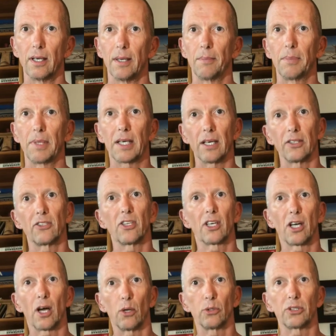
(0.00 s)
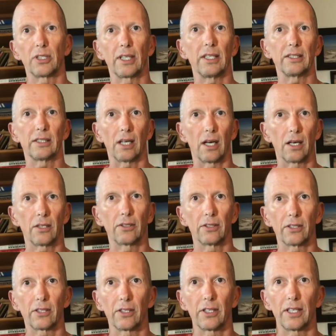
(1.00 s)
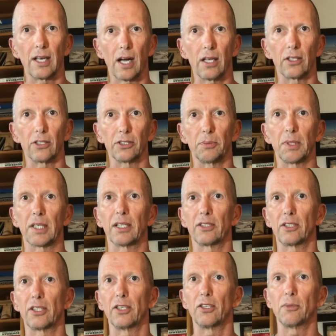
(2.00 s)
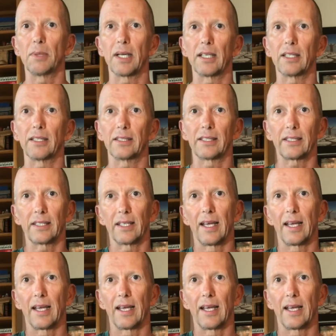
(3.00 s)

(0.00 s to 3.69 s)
because the Ghost is $130, because the New Balance